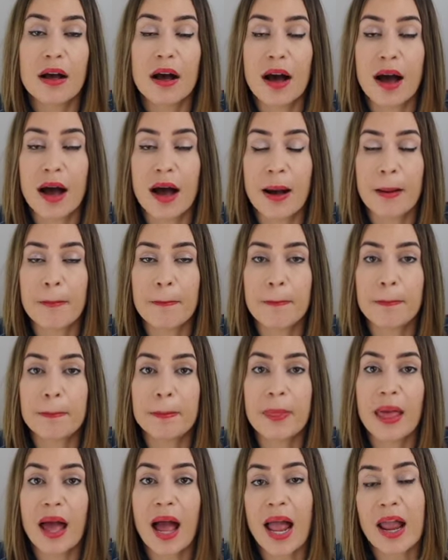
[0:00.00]

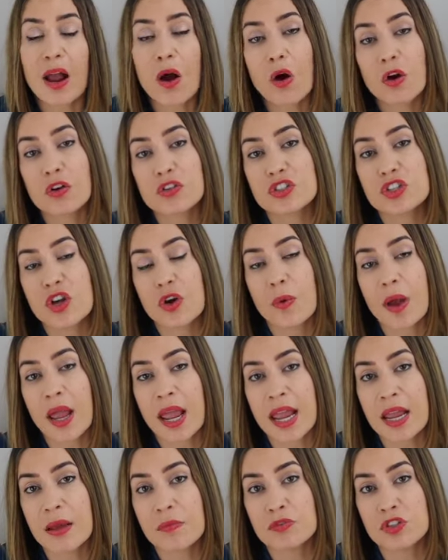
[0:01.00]
I also
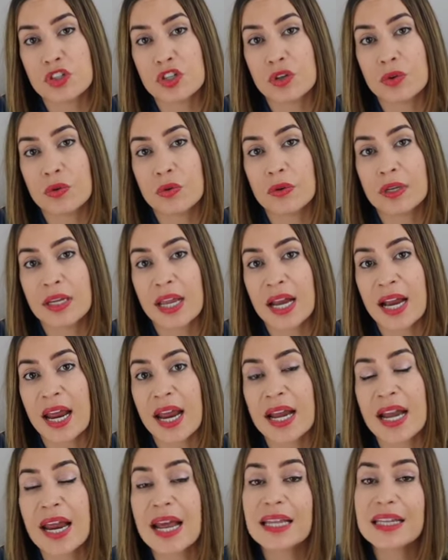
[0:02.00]
aim to get
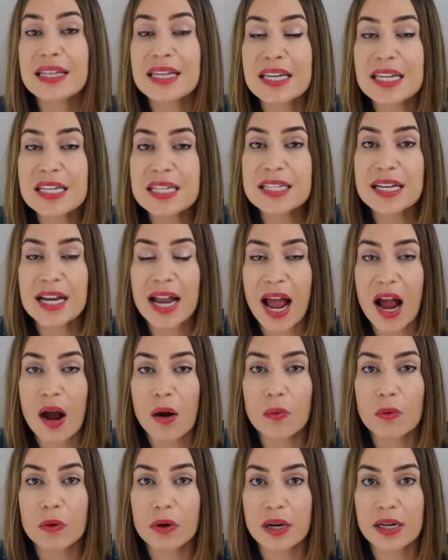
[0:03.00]
in at least an
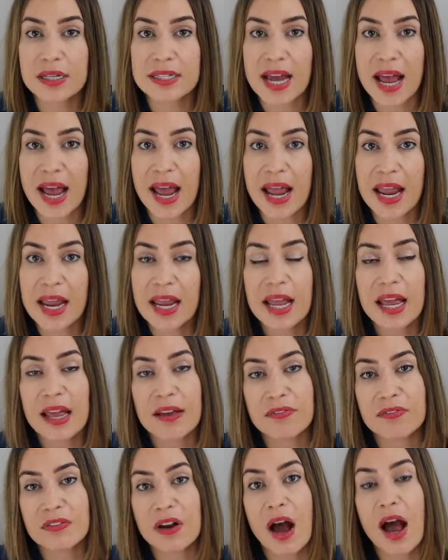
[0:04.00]
hour a day,
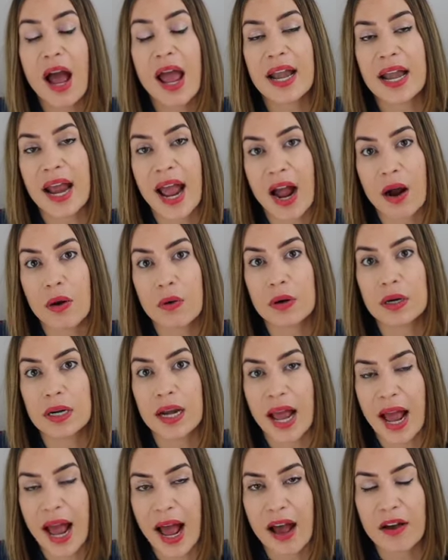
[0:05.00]
if not an hour and a
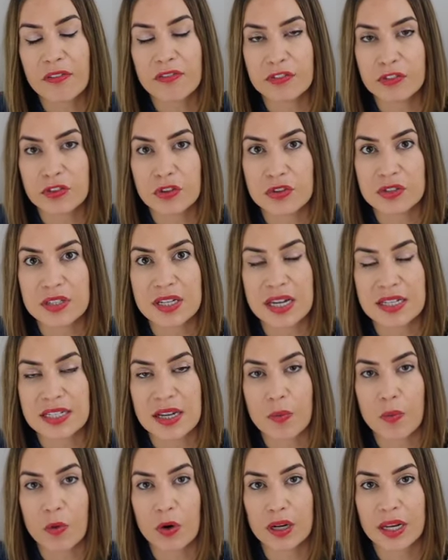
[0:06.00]
half for those days
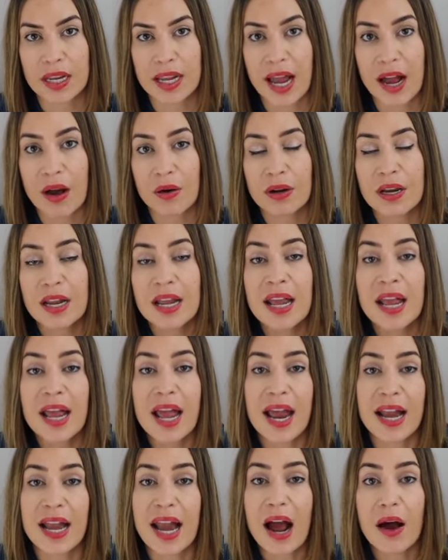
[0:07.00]
I'm working out.
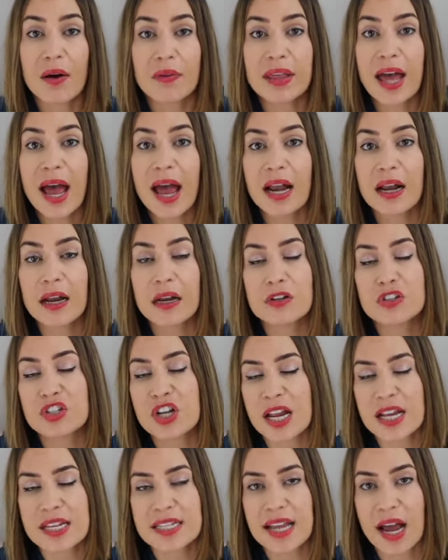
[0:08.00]
And how that
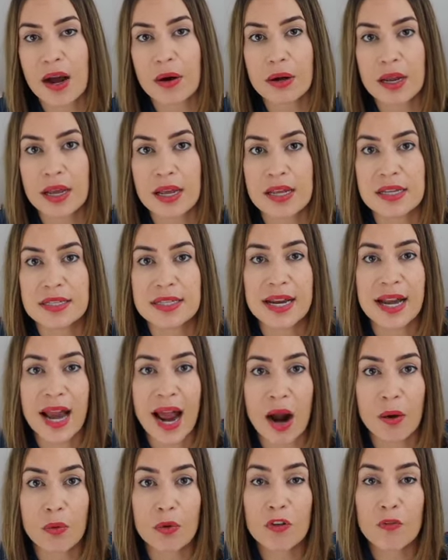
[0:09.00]
shakes out is an
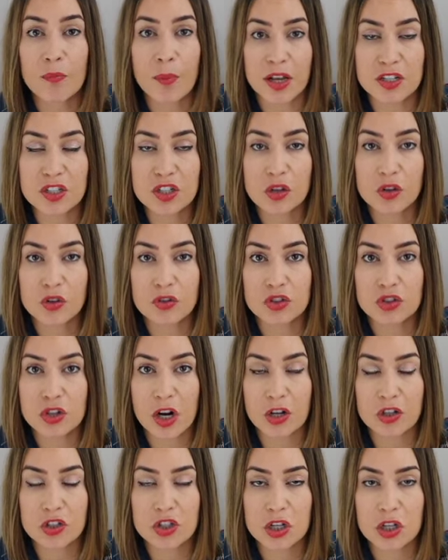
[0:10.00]
hour of muscular
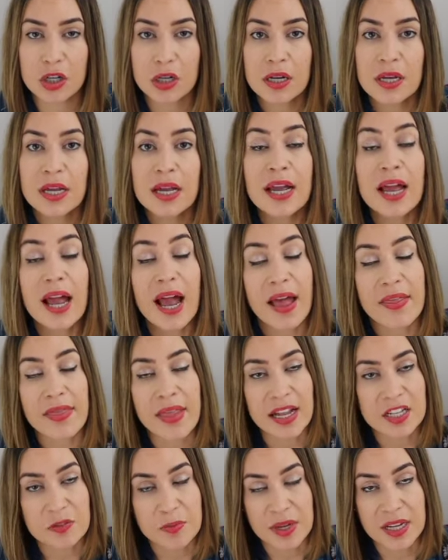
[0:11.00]
structure, and
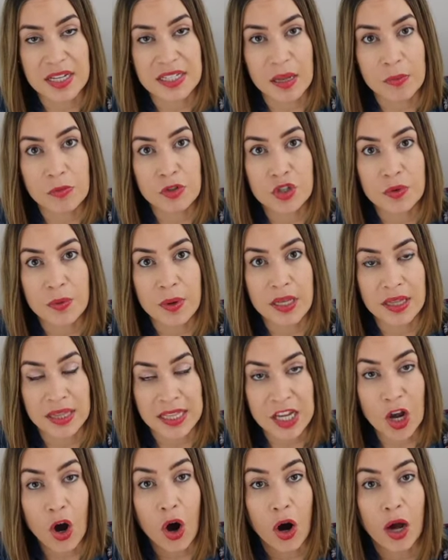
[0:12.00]
that's because I'm doing
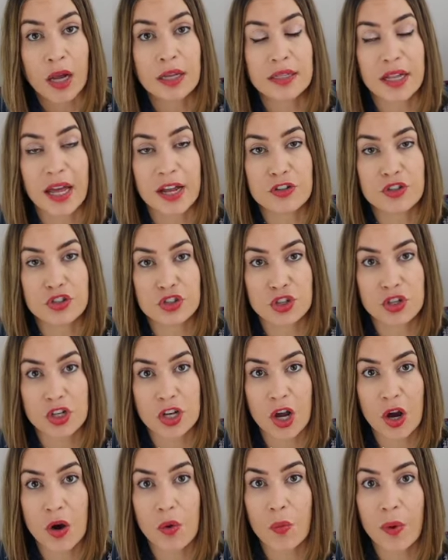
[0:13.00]
the online
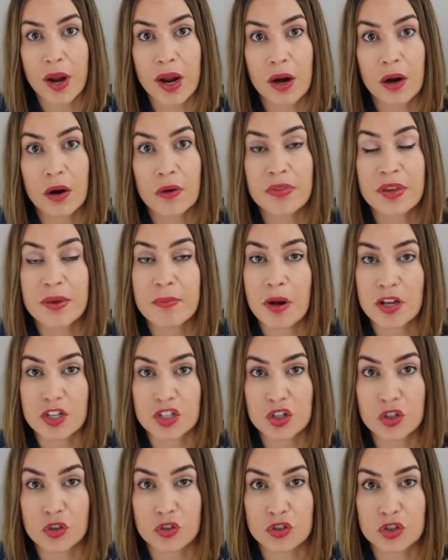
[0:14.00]
studio where the
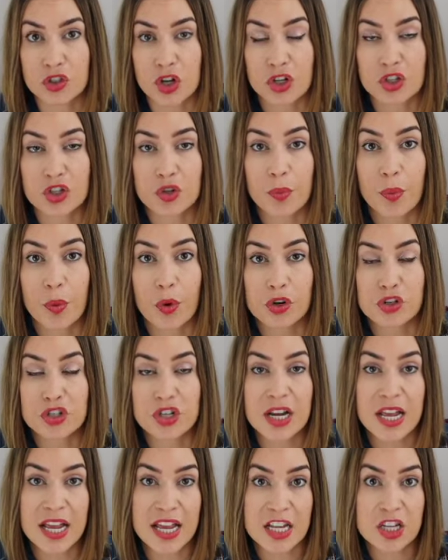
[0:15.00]
muscular structure
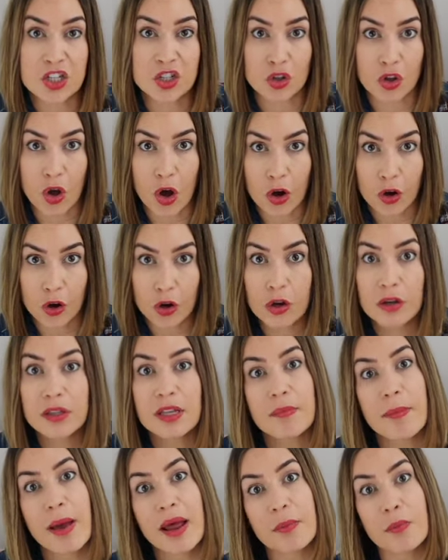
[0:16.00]
portion is longer
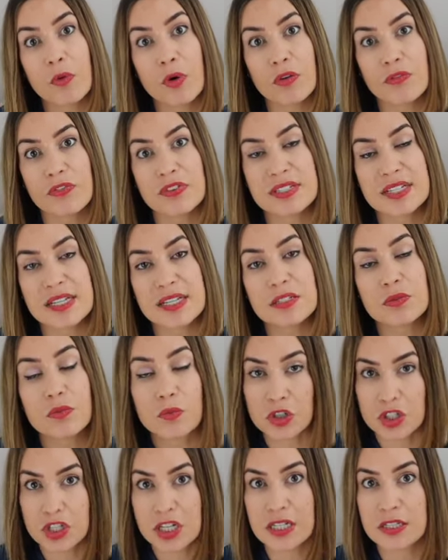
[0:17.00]
than metamorphosis,
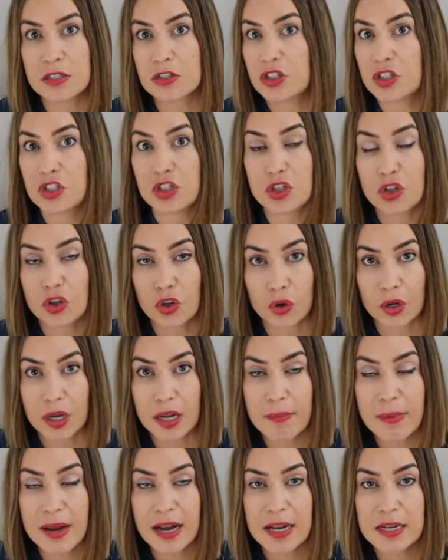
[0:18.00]
which is just 30
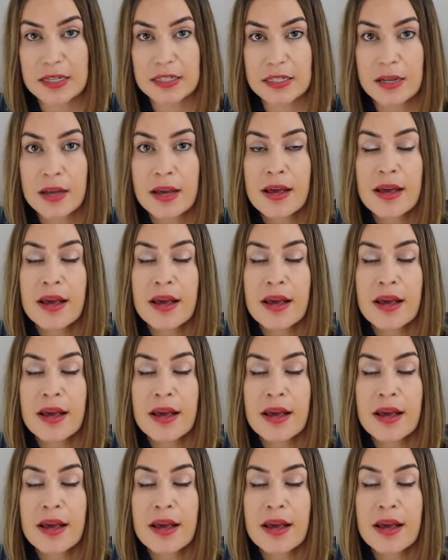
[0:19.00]
minutes.